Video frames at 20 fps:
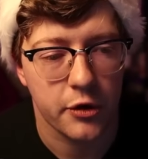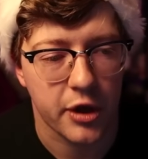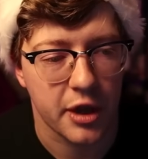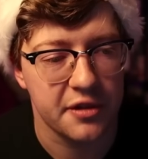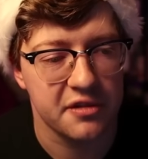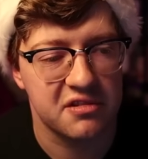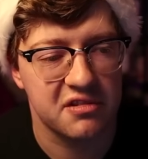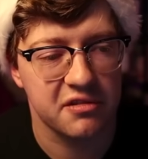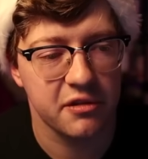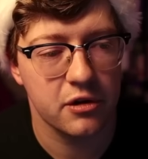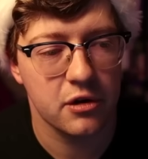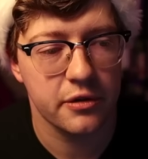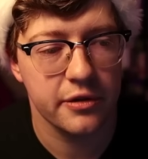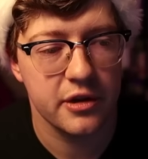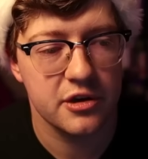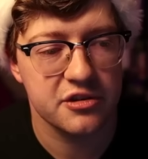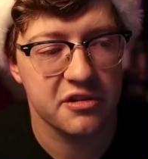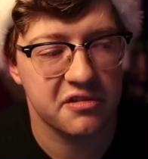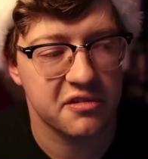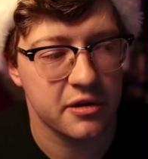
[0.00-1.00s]
Okay, this is
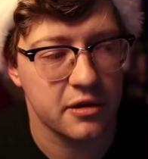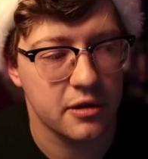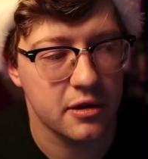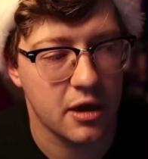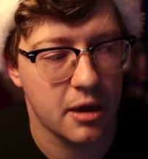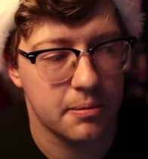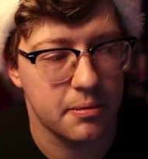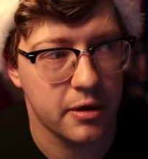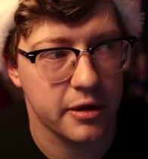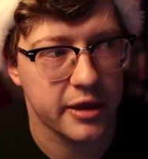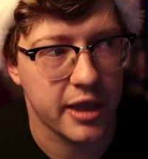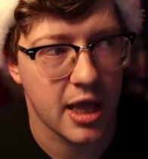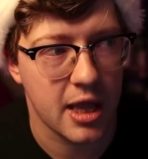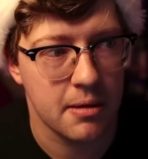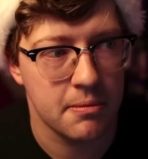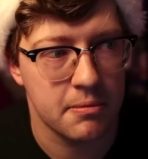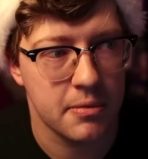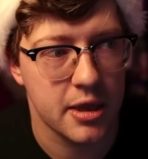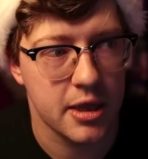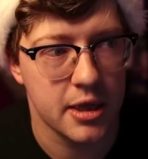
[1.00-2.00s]
literally just a, a
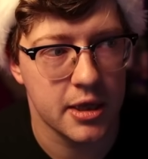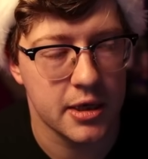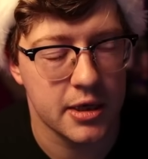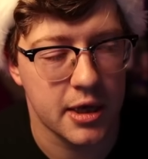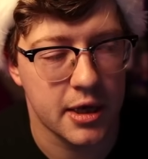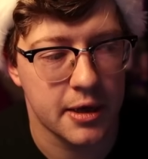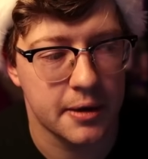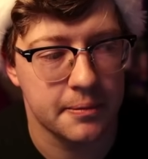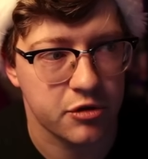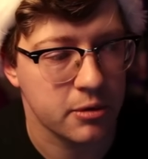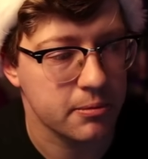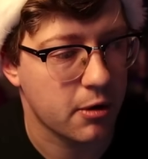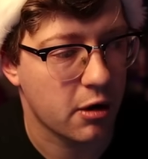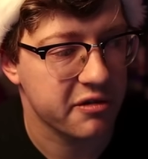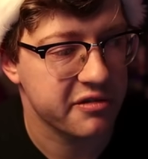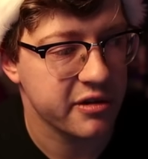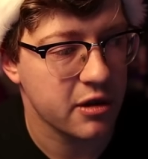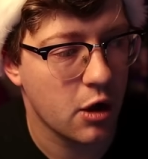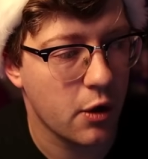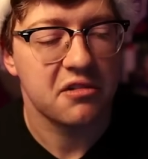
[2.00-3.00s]
game in uh, string
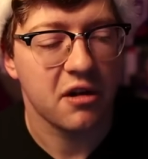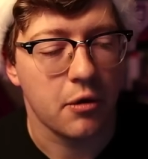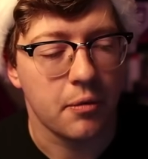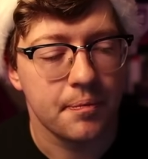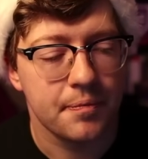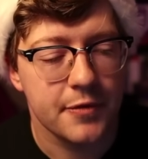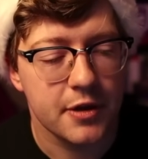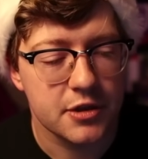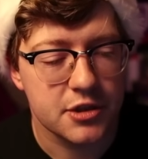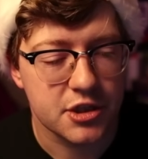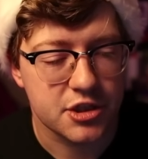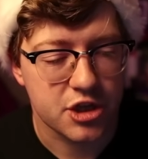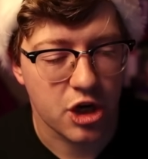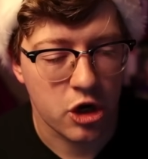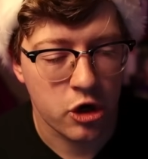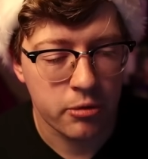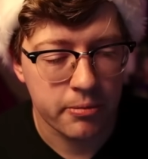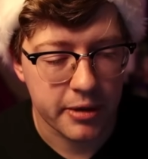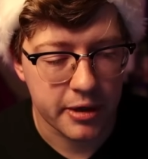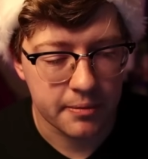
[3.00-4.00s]
parsing. So,
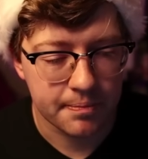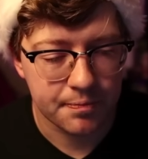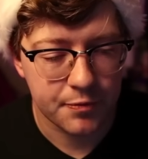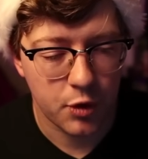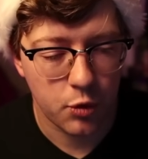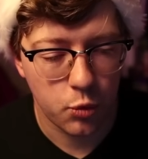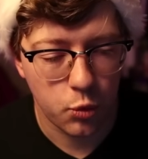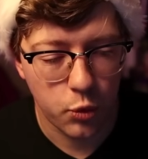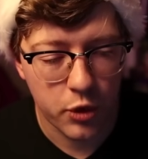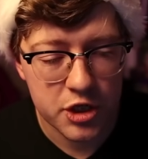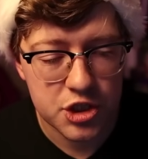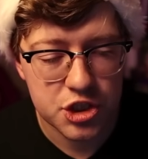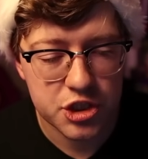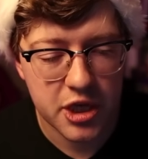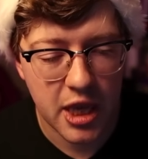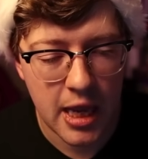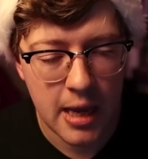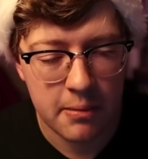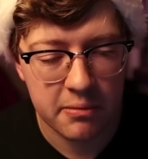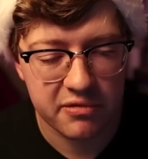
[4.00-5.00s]
determine
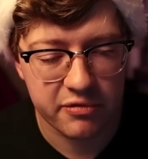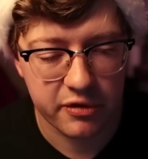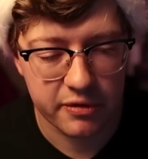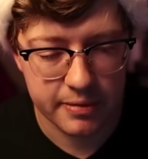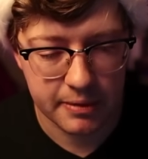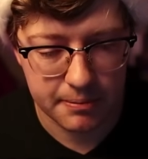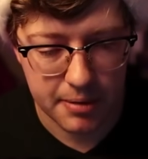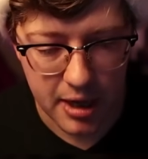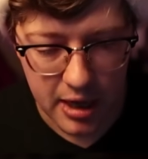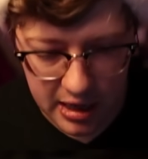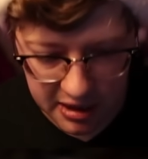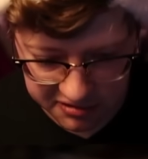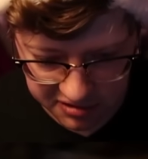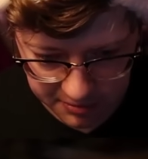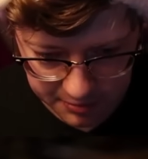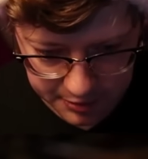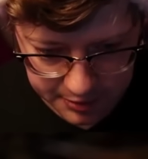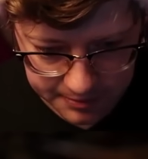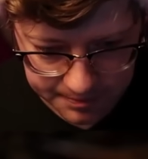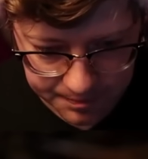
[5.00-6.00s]
which games would have been
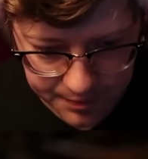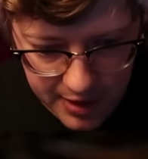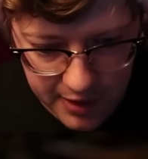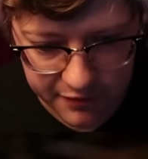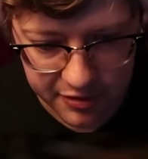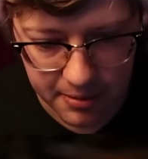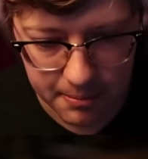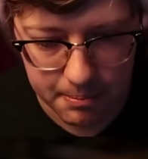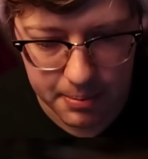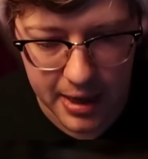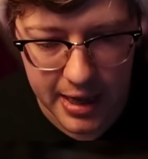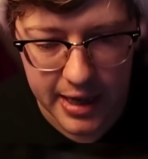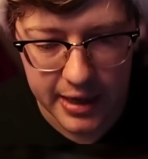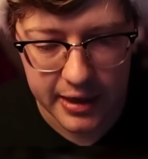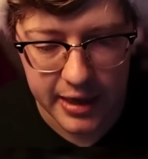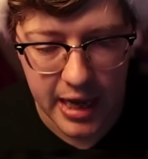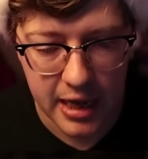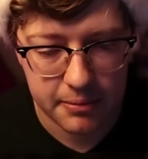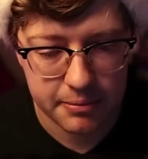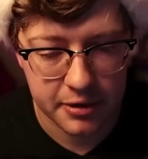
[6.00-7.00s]
possible if the
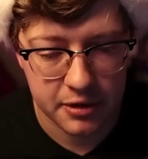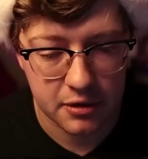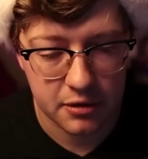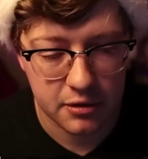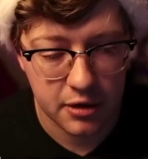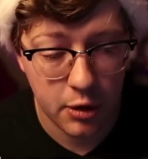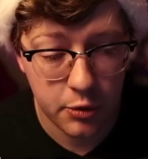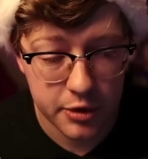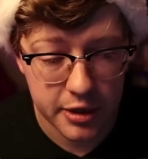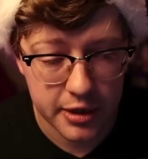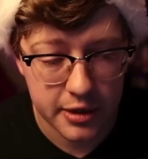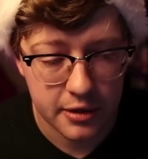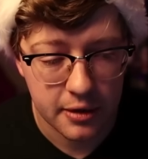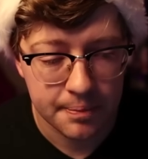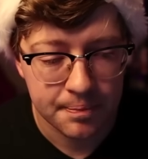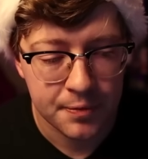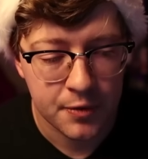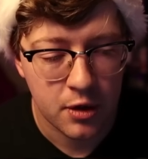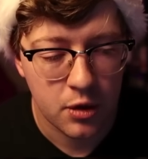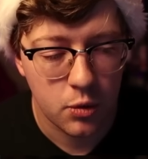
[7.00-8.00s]
bag had been
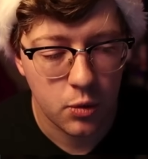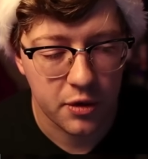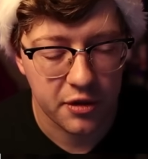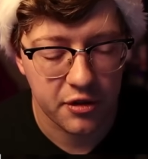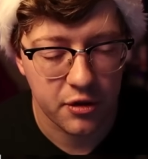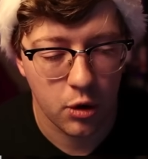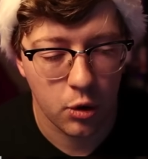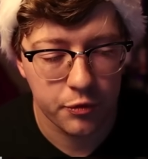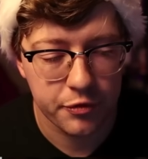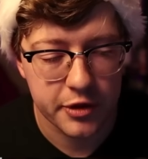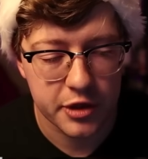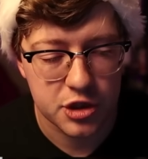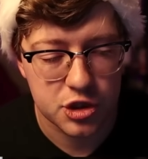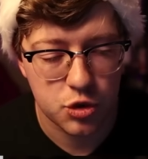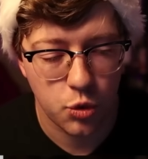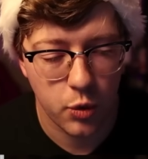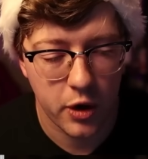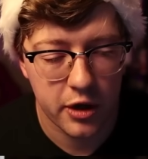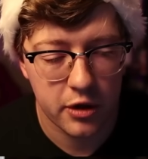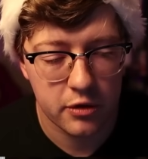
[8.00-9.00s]
loaded with only
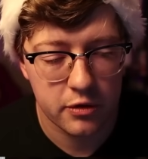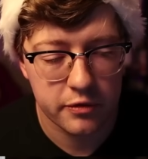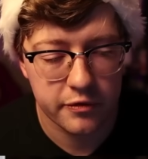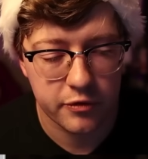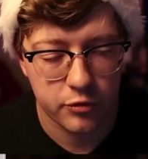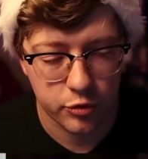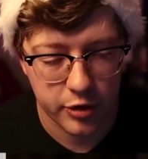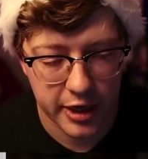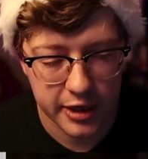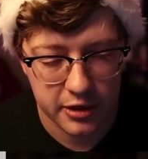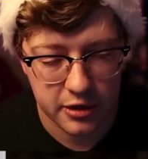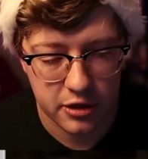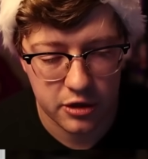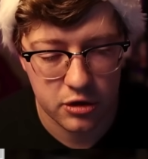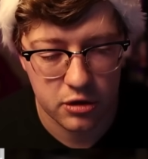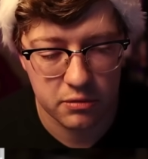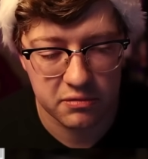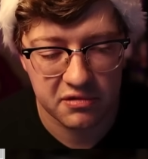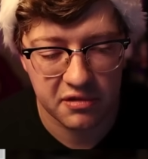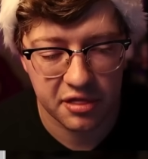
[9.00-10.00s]
12 red
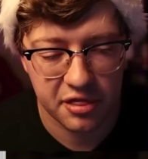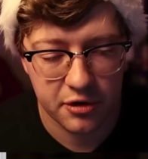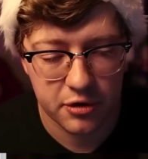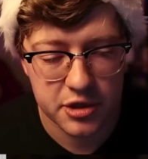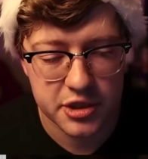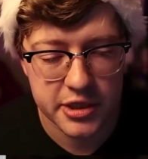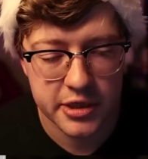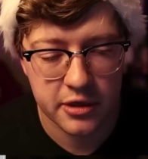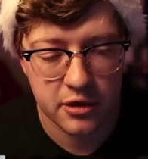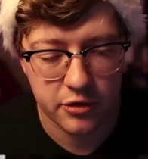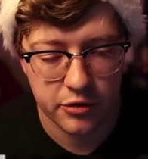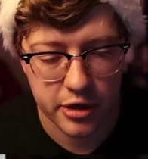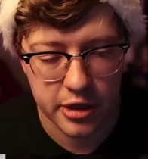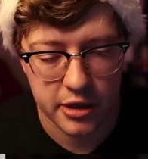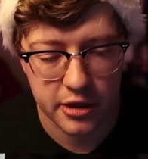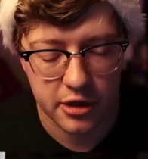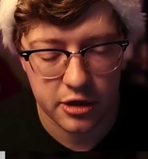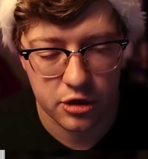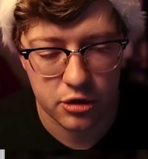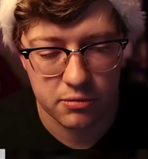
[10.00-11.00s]
cubes, 13
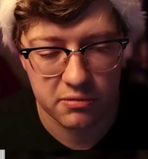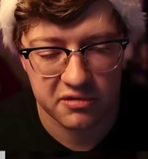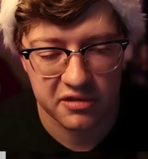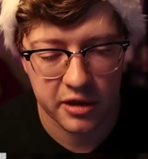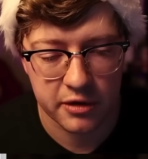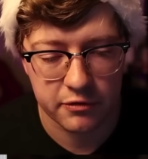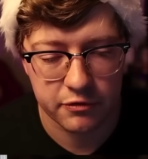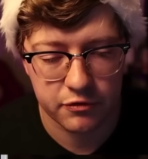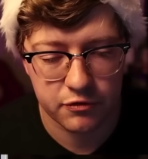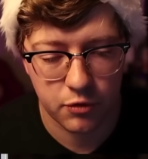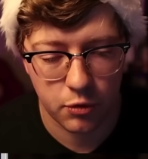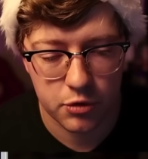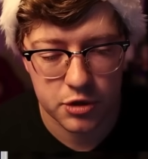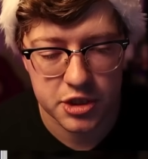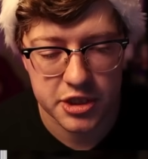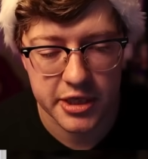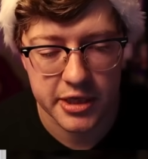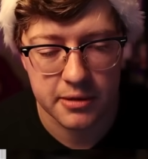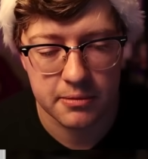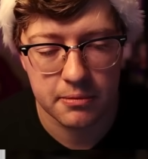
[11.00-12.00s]
green cubes, and
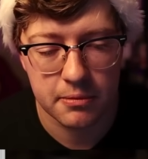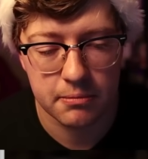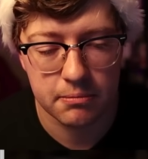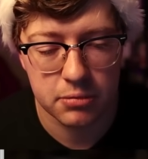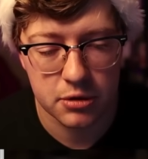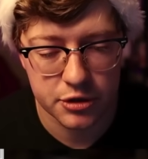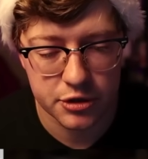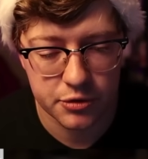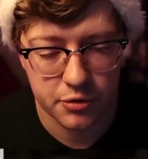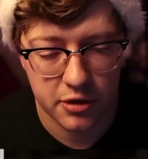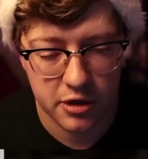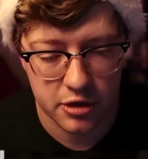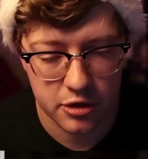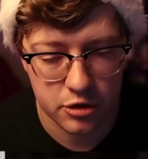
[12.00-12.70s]
14 blue